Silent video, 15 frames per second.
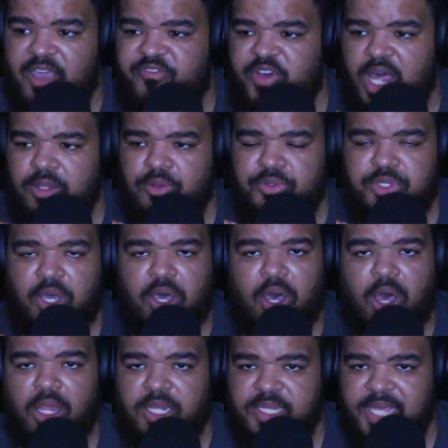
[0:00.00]
I followed
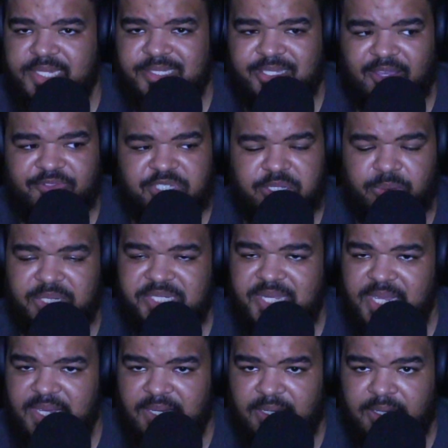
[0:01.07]
all of that stuff to a
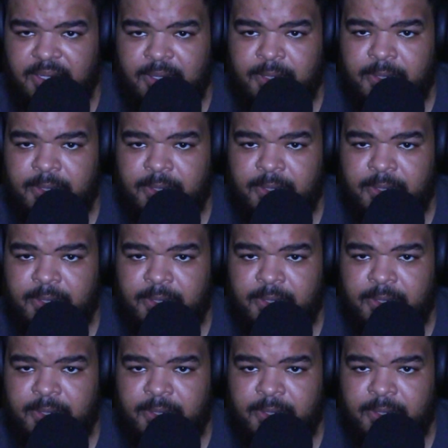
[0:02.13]
T.